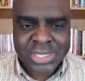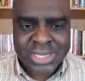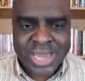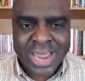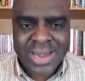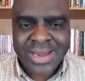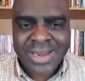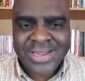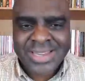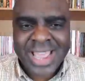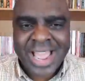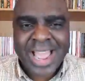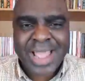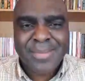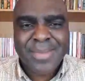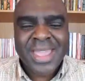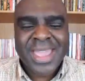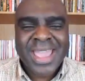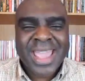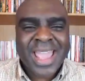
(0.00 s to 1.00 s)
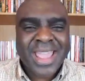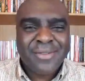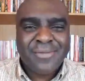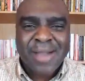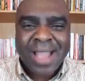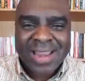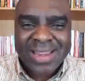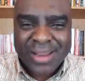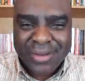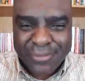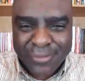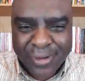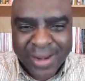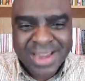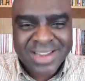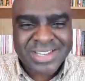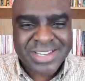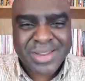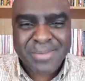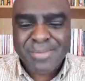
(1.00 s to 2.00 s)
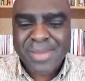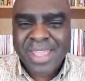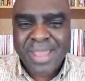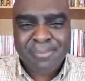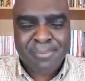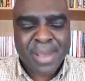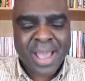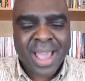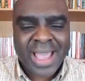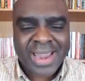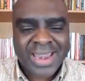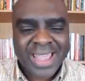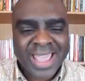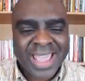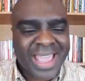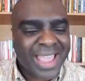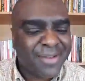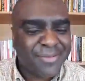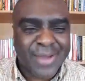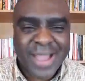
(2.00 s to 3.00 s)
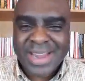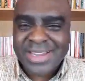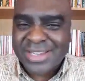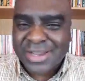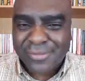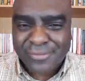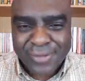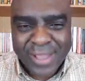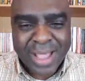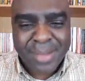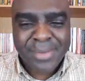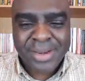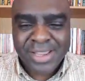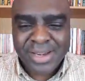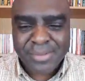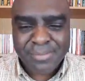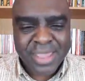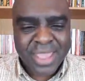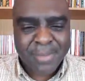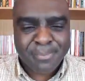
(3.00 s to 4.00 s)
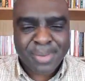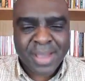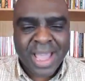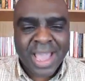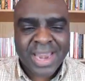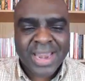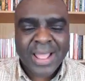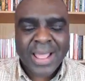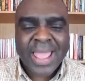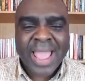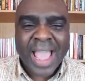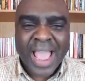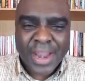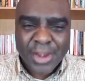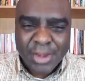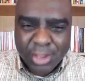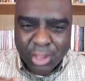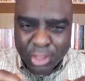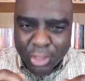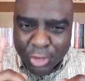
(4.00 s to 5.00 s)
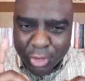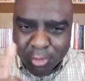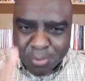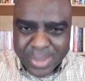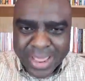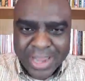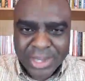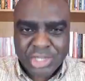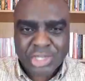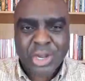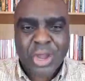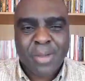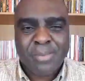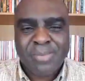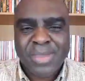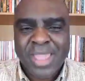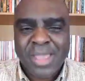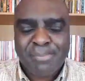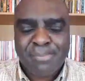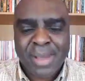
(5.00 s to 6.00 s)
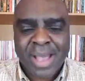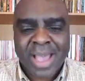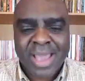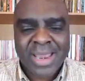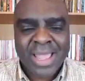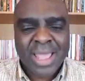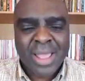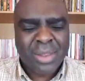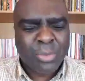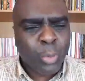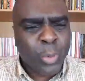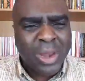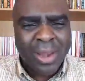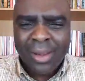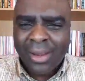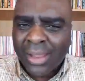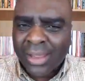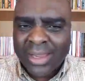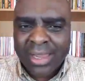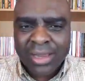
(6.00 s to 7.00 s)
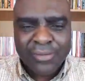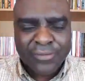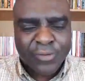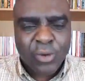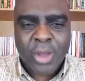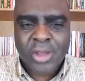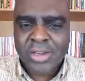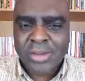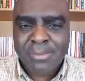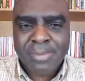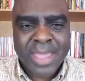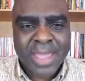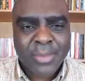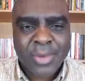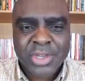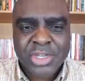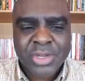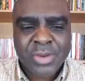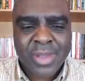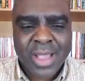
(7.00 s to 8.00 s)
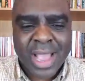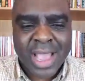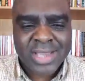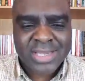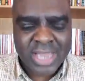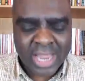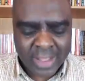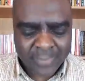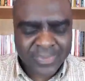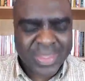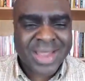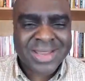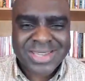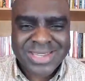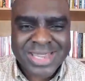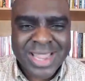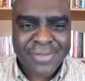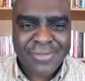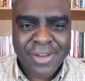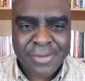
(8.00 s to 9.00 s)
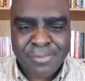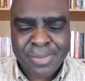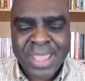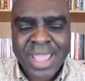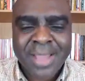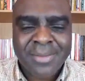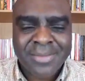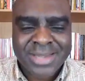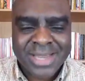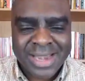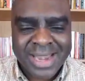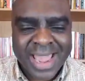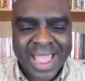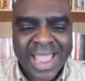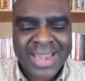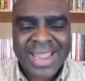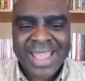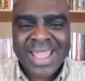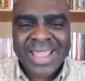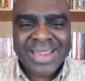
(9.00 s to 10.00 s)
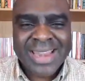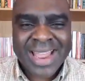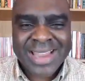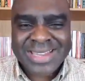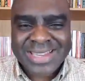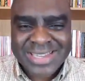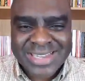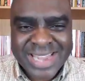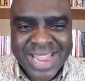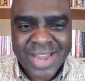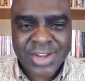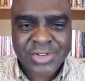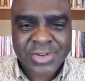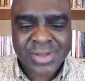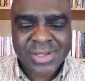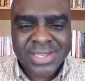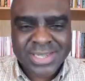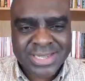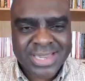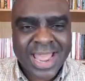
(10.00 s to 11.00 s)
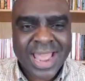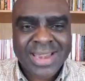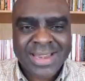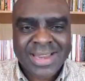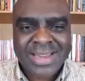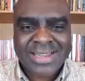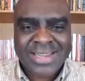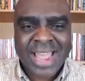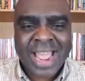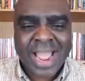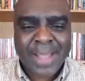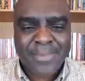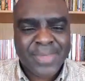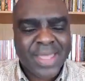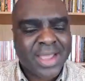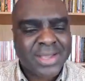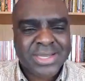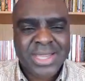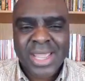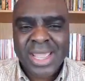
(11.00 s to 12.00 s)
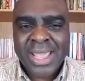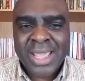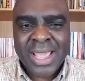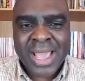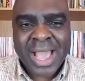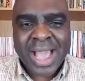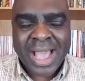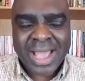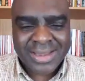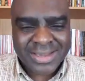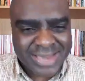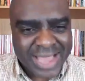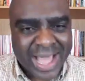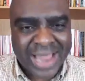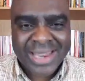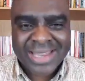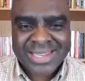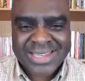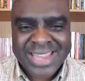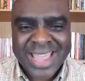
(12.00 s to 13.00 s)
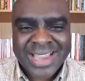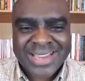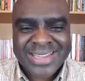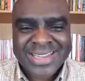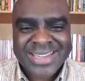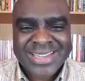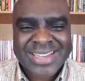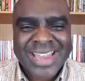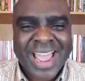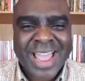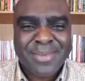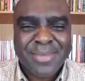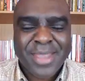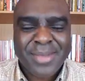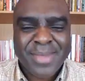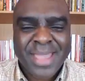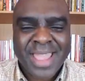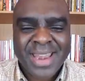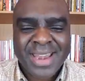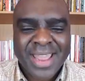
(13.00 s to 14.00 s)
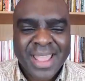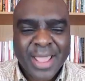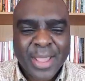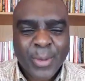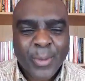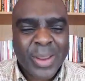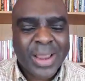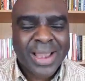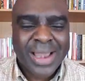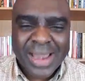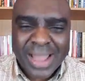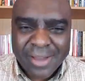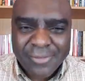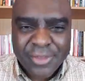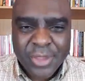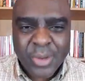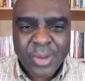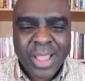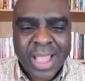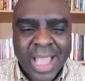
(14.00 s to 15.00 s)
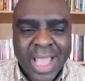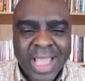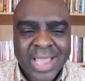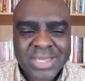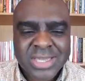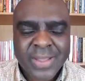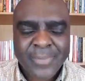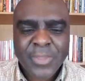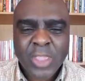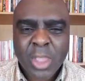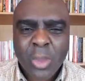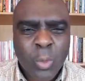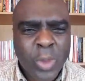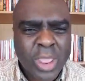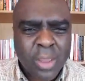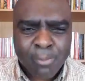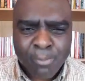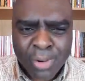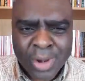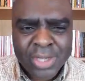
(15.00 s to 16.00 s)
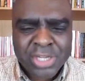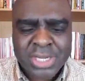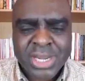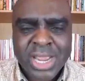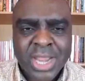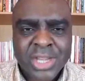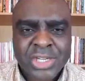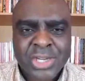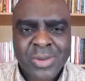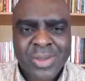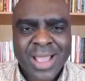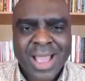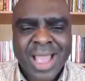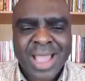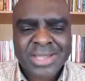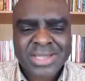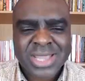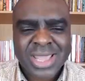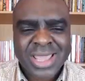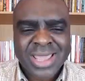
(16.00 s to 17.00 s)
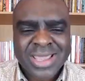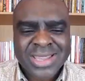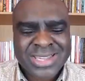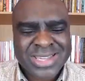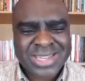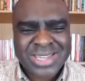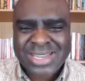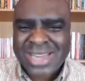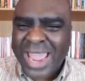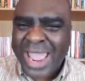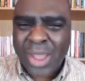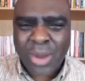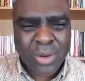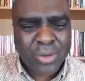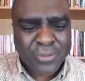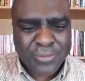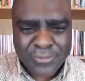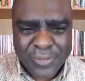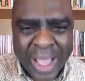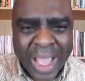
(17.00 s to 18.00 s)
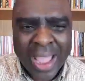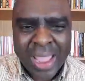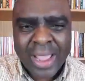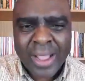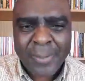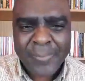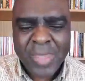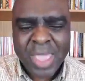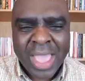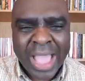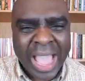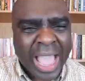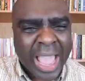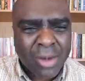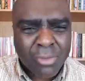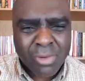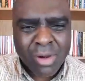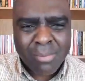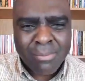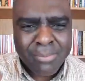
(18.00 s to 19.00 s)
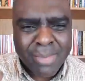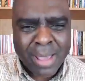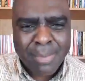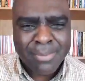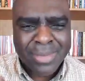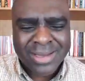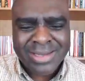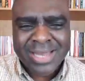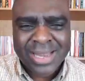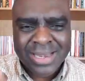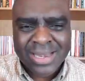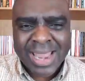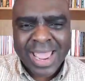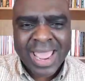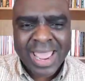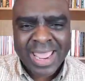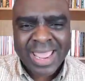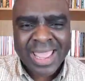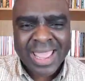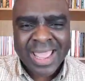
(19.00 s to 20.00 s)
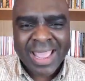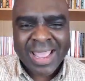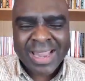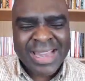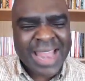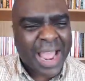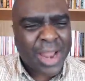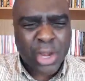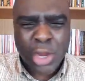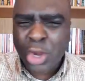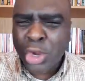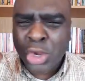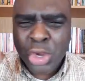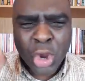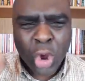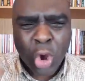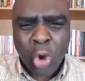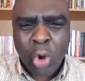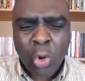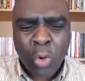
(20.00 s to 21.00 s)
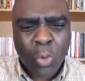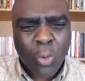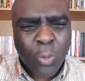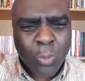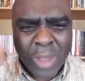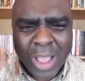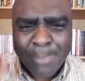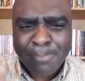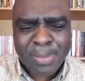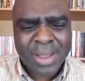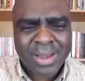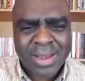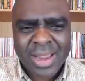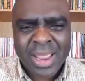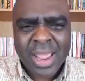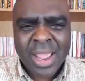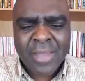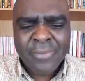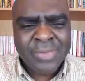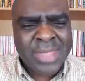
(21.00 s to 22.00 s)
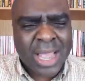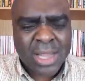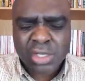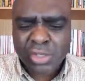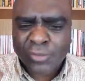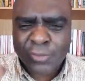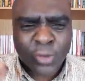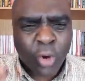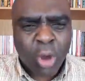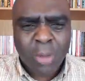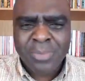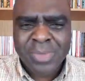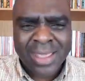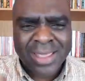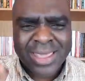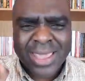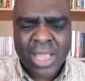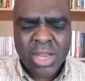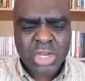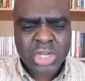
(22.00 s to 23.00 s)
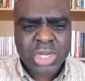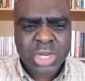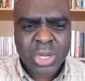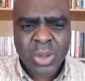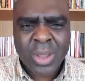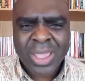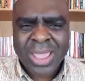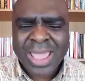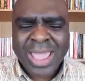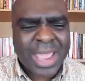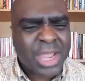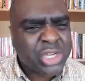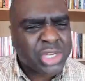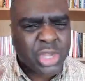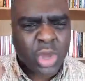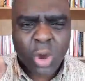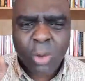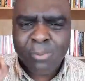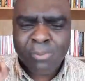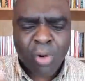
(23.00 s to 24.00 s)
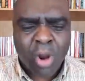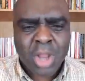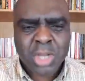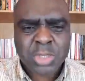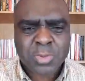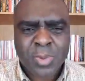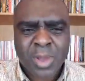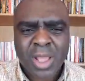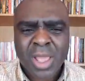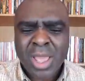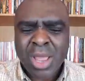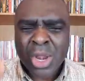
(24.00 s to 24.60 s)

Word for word: Standard Time. Invite your friends to be a part, invite your family to be a part, and you make sure be a part. We're looking forward to being with you guys. That's 7 p.m. tonight. That's Central Standard Time. That's uh, Dallas, Texas time. Amen. We love you guys. We appreciate you guys. Stay on fire. And remember today that no weapon that's formed against you is going to prosper.